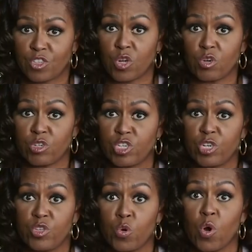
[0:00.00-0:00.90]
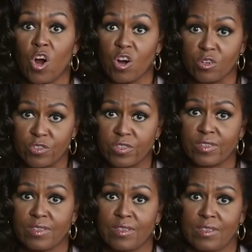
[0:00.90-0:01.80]
Search your
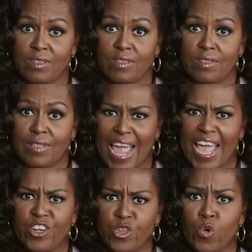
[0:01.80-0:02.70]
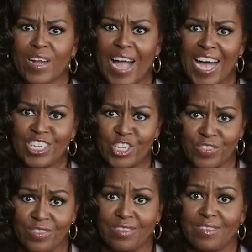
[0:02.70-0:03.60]
hearts and your
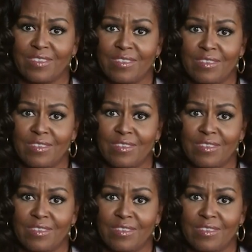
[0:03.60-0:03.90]
conscience,